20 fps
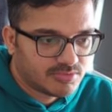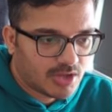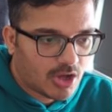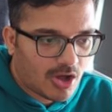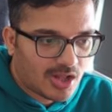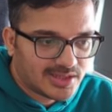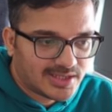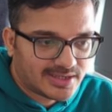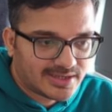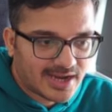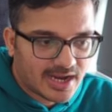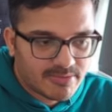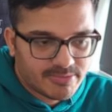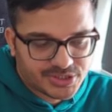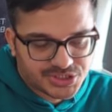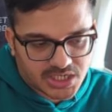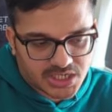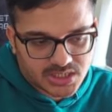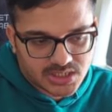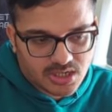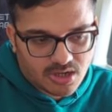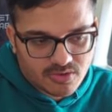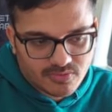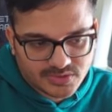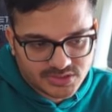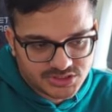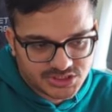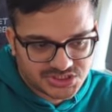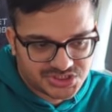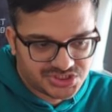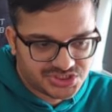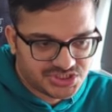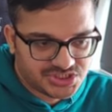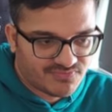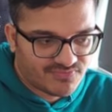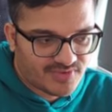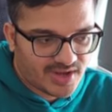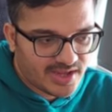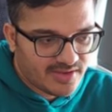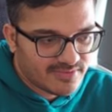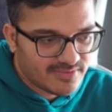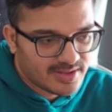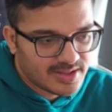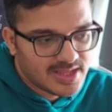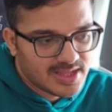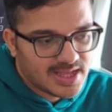all that can be shut down with just g5.